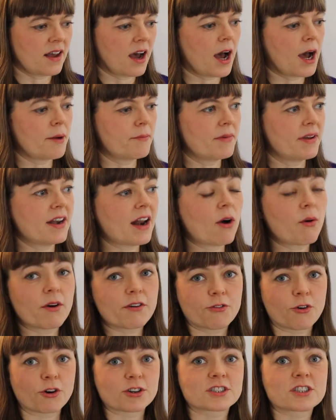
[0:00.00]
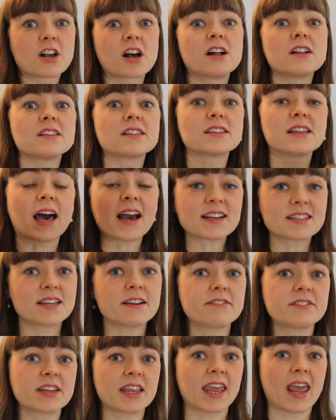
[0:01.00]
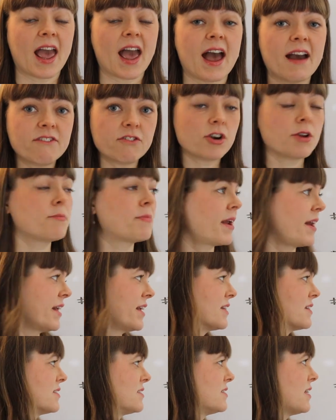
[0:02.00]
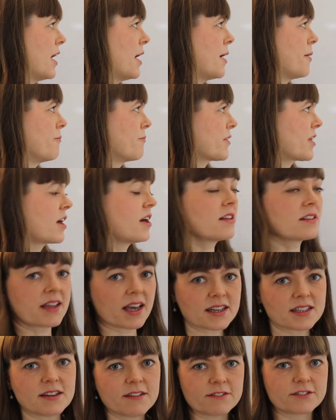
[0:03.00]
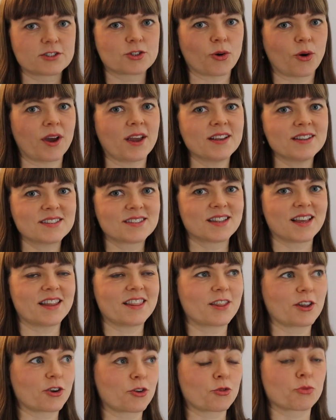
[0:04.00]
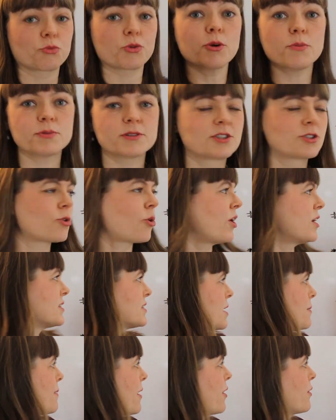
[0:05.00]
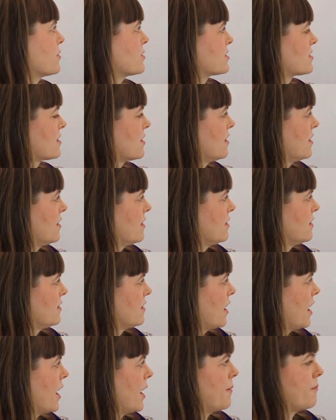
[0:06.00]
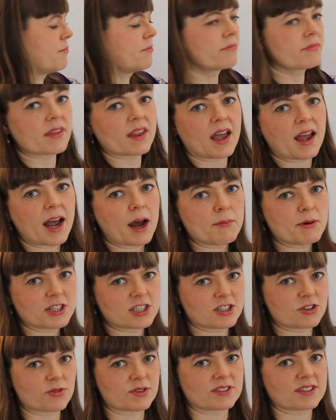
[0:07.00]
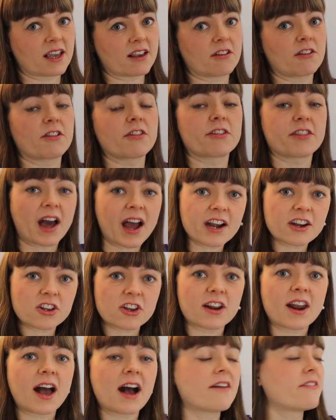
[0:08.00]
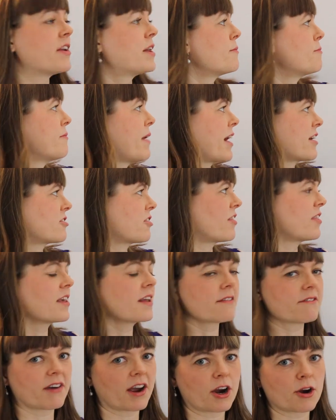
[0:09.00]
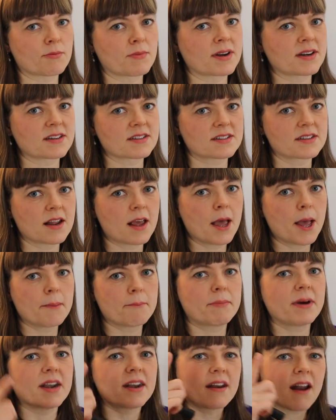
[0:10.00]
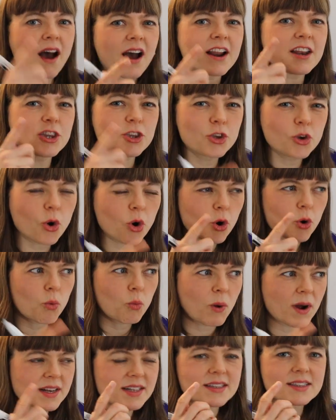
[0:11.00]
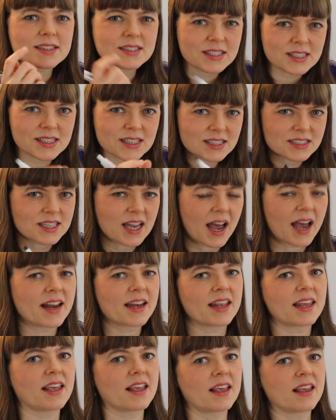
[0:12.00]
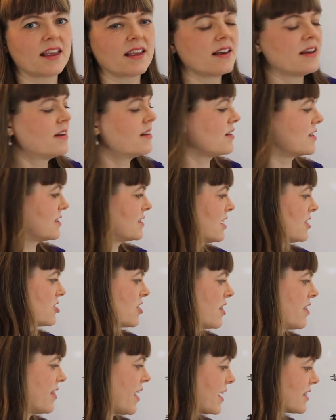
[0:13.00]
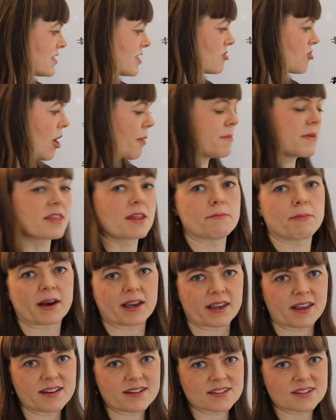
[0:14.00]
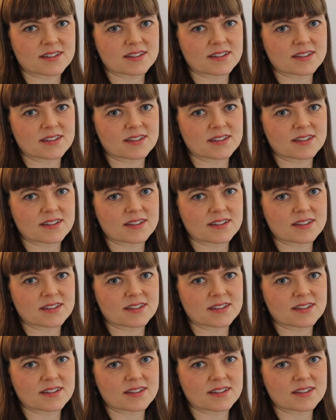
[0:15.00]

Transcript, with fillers: Um, now, of course, collectively, everybody's um, collective choice, the, the group's choice about um, how much to recycle, that could have an impact on the environment, but not your one little tiny decision. That's a drop in the bucket.